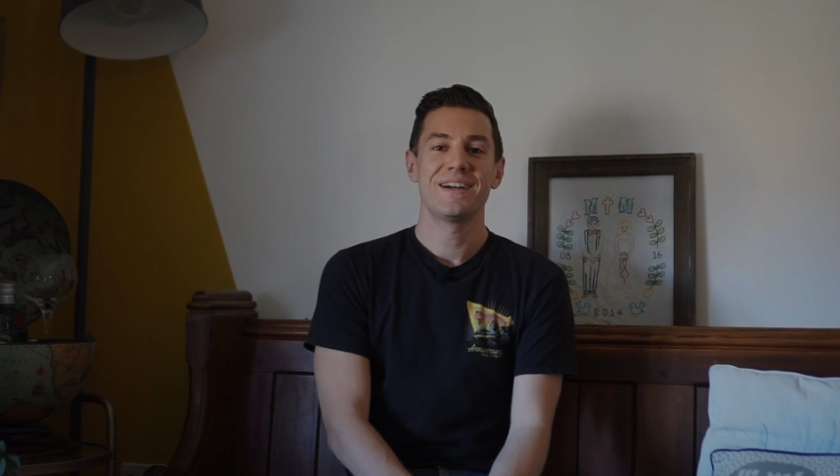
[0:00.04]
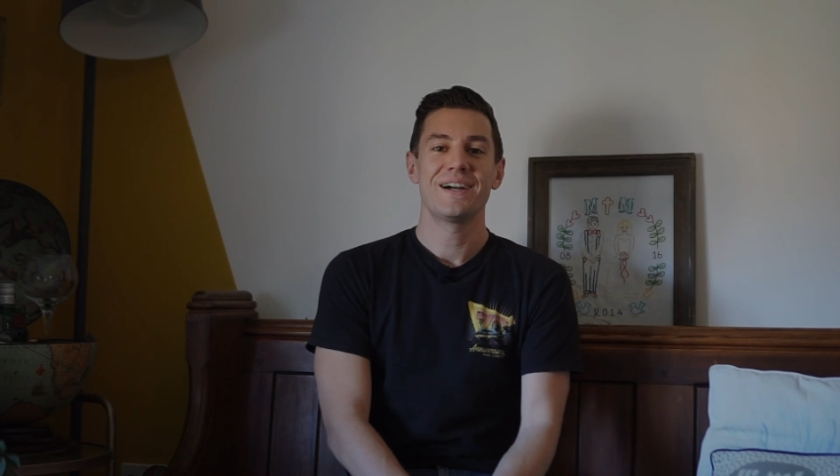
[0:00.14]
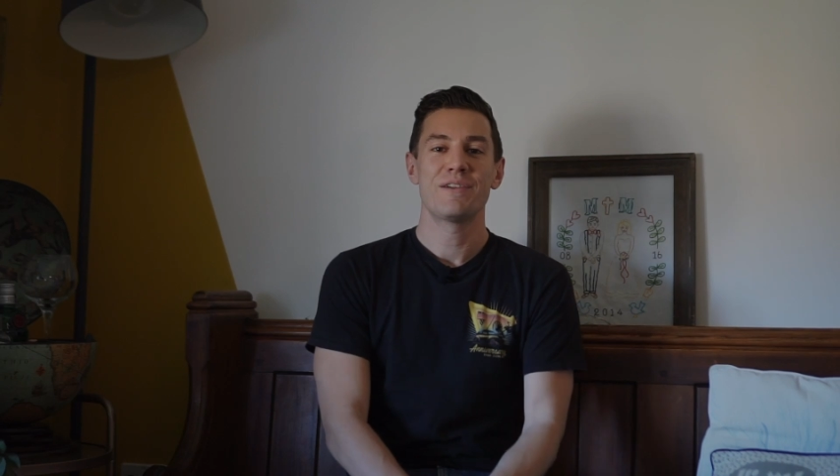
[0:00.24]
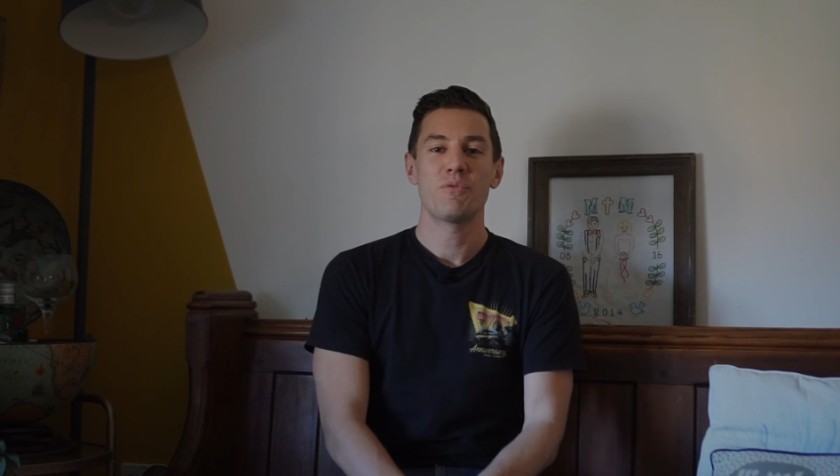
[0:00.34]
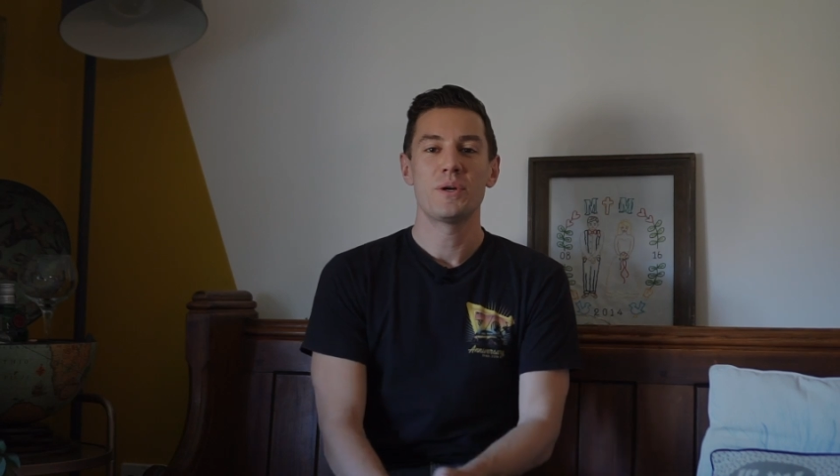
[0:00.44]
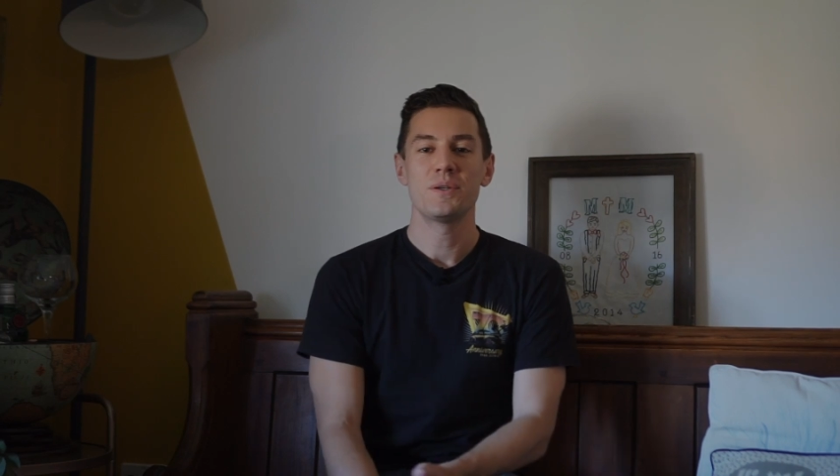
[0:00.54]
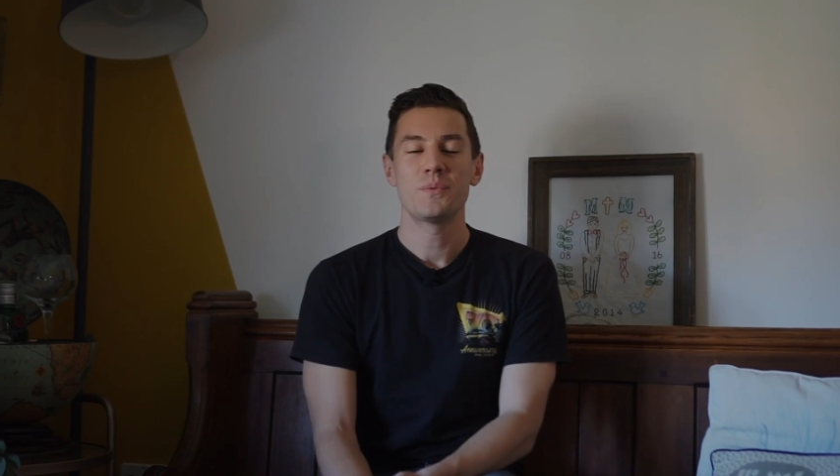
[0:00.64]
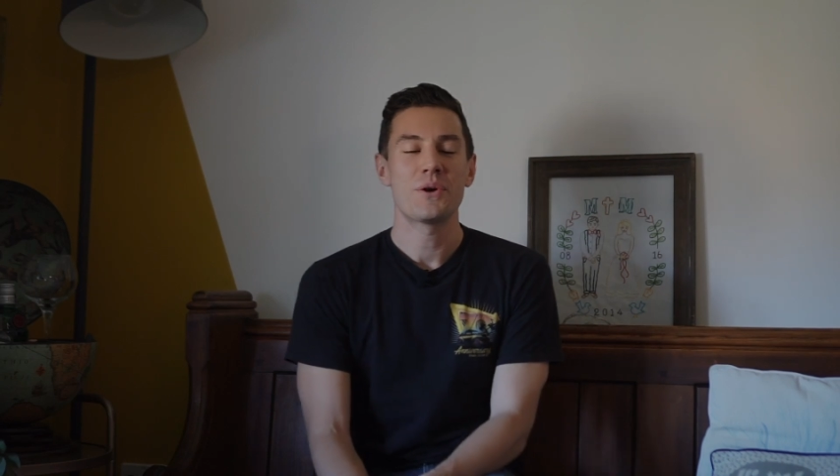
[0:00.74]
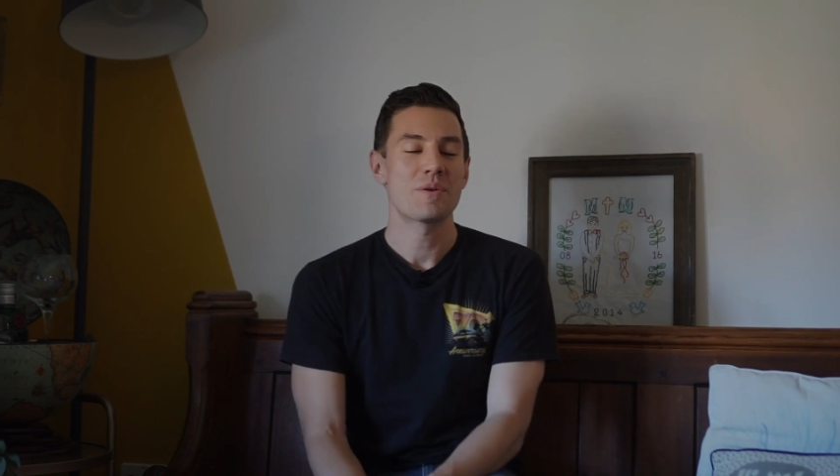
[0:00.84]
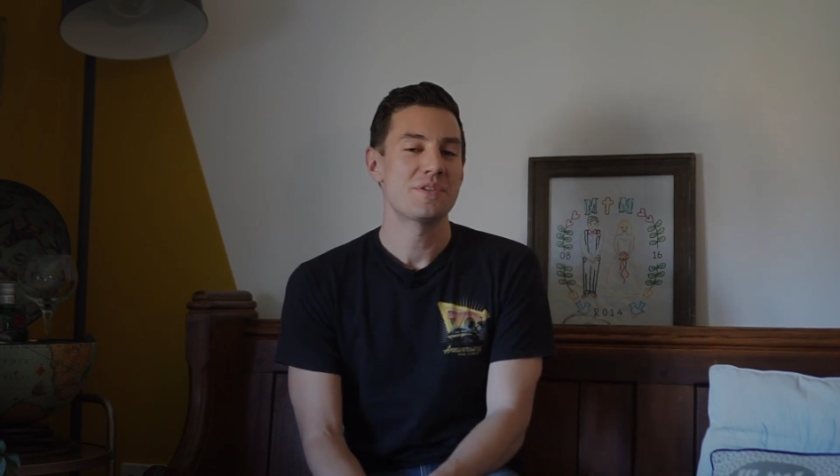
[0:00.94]
Hi
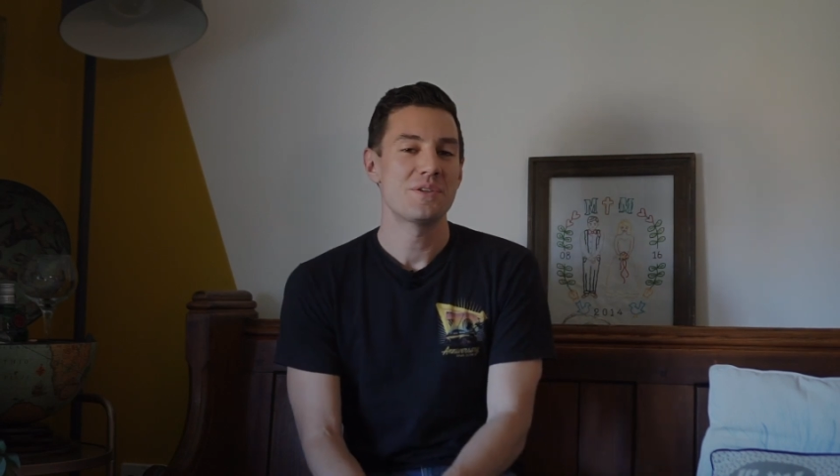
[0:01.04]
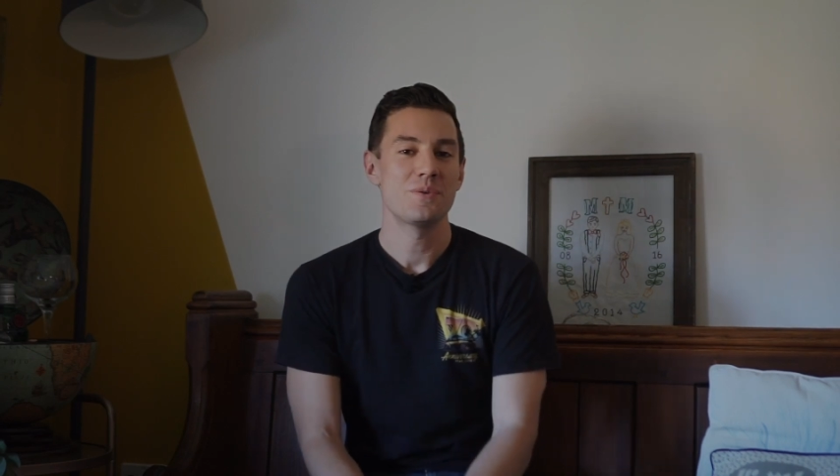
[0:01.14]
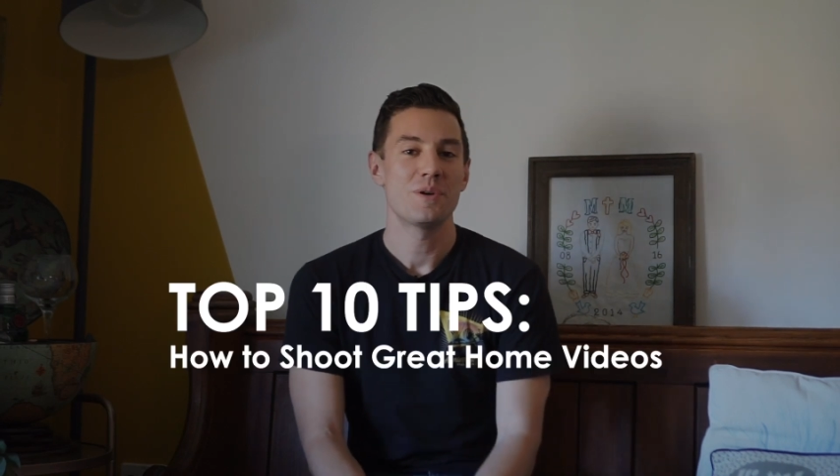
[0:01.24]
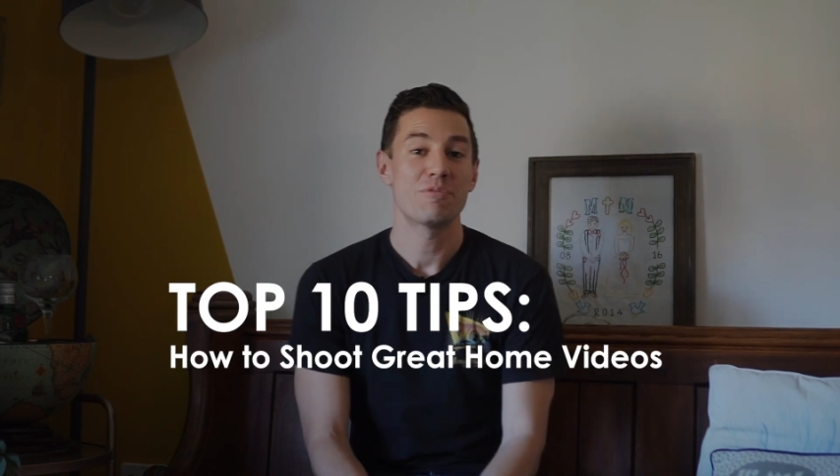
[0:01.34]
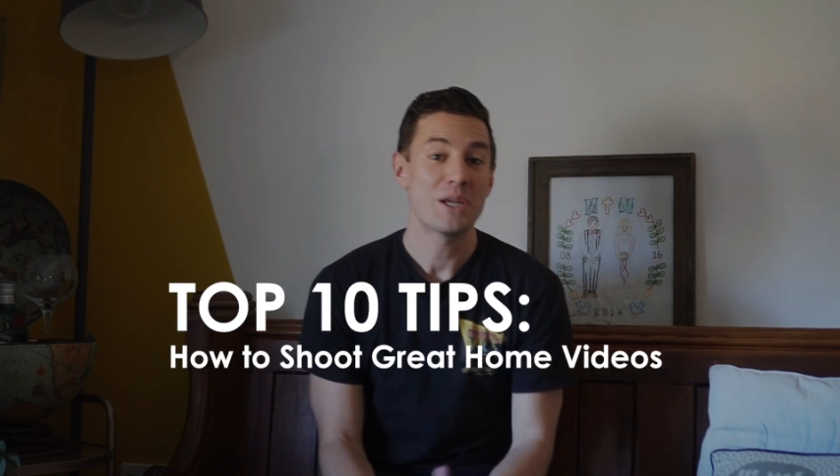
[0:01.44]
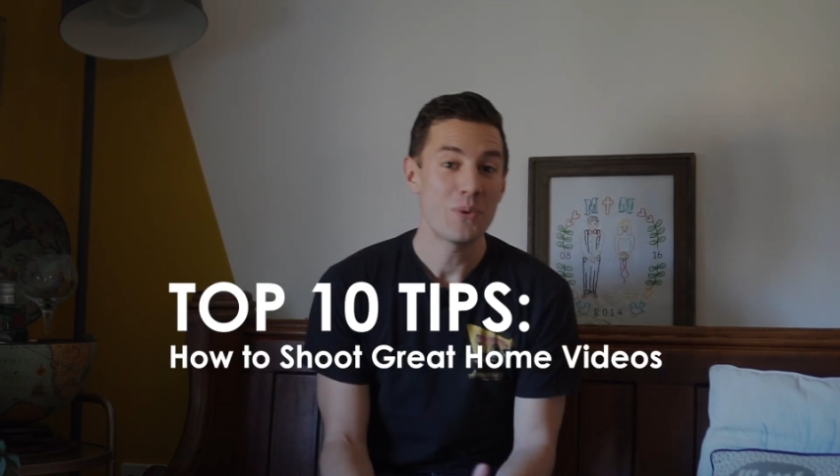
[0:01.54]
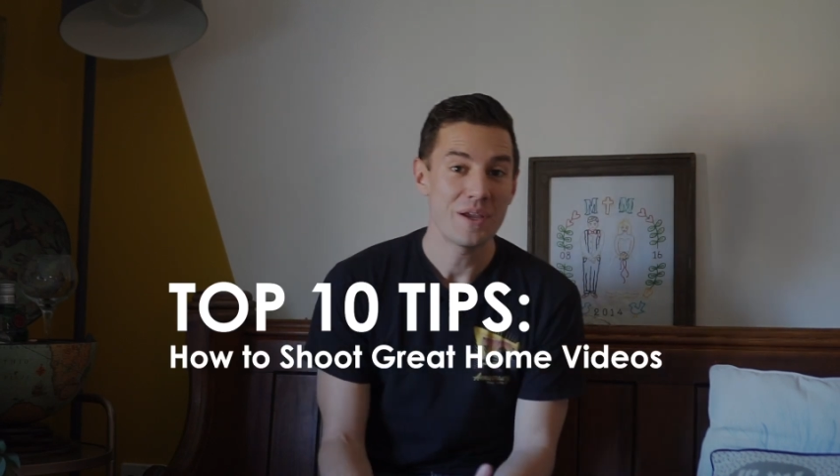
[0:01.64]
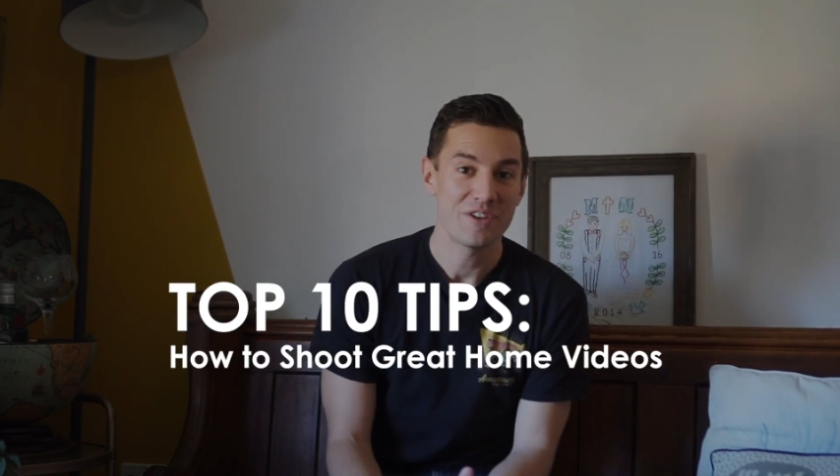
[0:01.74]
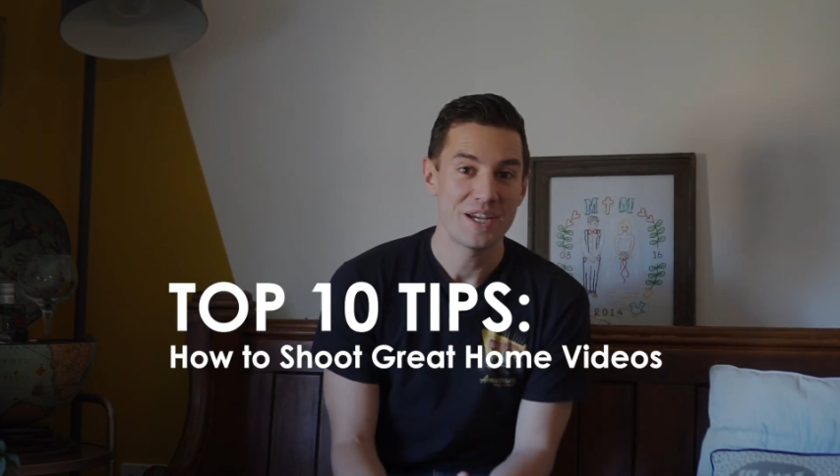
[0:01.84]
everyone, welcome to a really quick